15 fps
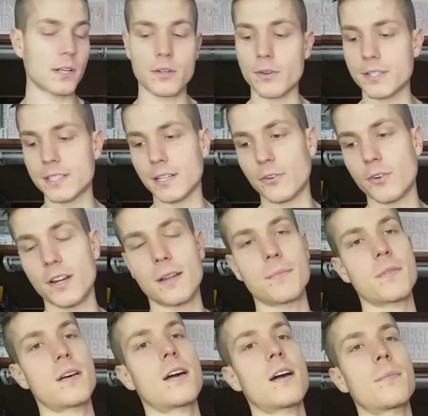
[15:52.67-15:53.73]
the cookies and
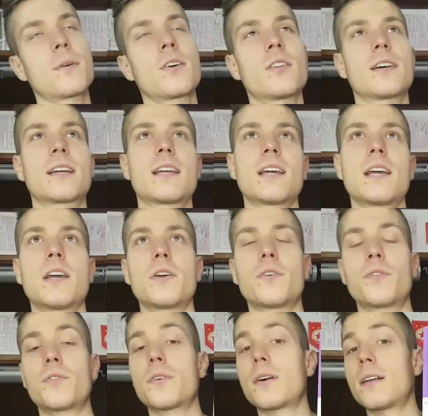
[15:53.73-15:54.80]
cream, I'm gonna
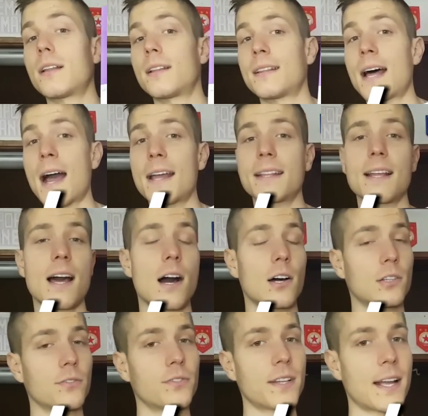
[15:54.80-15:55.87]
give 9 out of